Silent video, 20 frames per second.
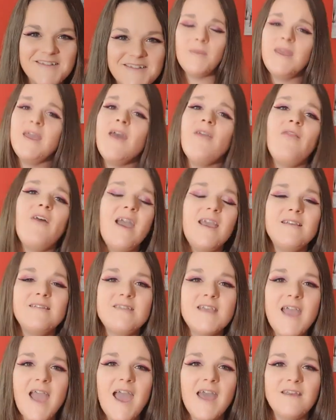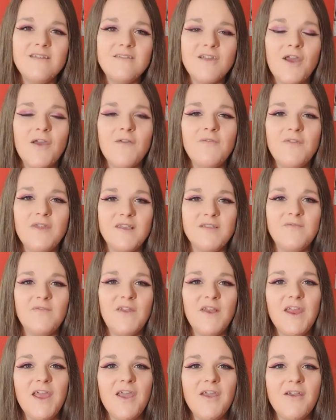But yeah, that is the end of this
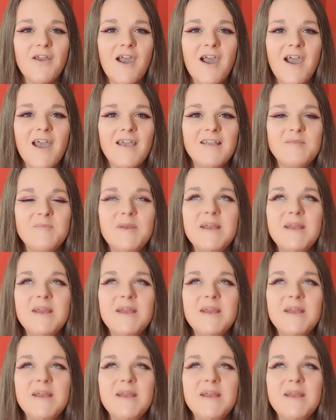video guys.